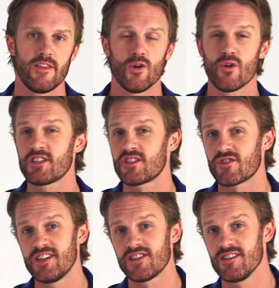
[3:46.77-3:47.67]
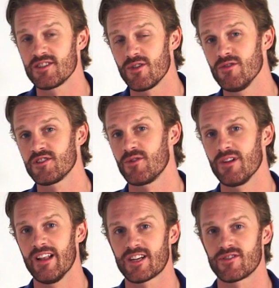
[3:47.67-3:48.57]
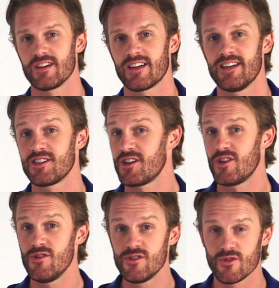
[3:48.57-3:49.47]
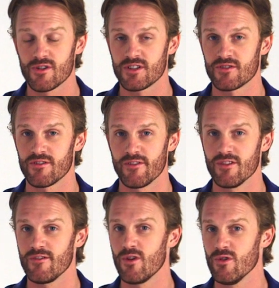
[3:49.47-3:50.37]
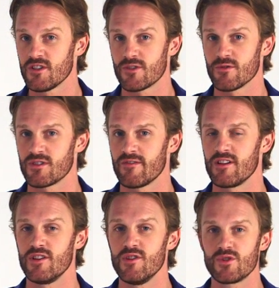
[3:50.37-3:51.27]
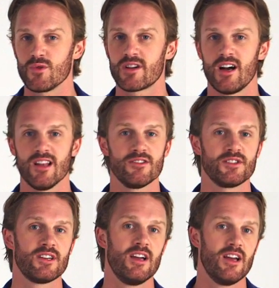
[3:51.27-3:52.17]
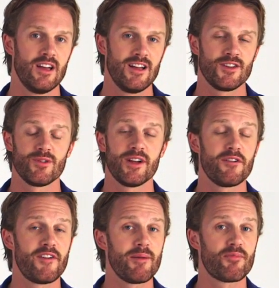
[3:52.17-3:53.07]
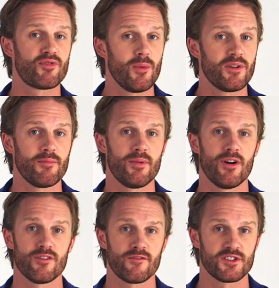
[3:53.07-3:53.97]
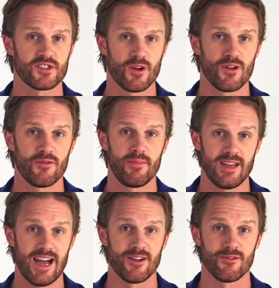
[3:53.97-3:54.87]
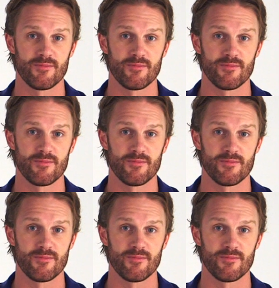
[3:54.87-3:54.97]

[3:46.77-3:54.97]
The orchestration is also electric. It's a huge orchestra full of all sorts of unusual colors. You'll hear a very prominent part for solo piano.